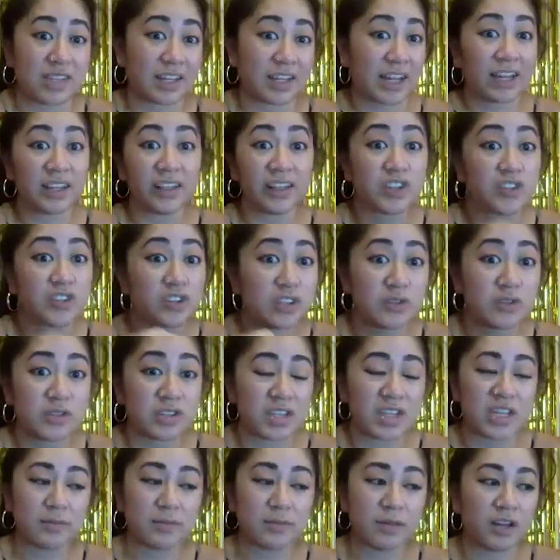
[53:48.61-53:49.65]
Like I literally used
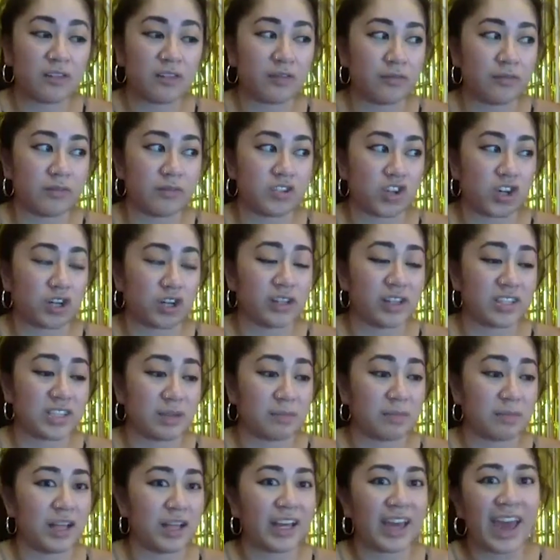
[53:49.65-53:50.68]
to email journalists and
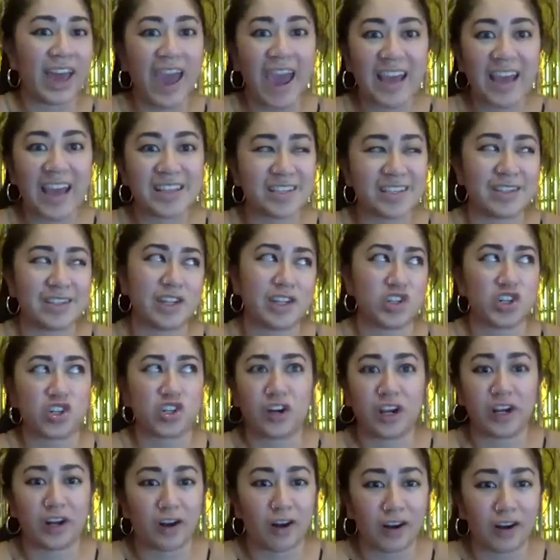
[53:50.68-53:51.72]
be like, hey, this is such a
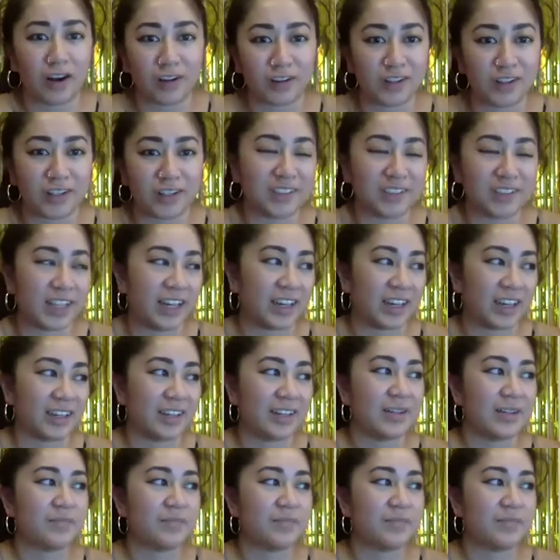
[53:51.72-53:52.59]
great article. Like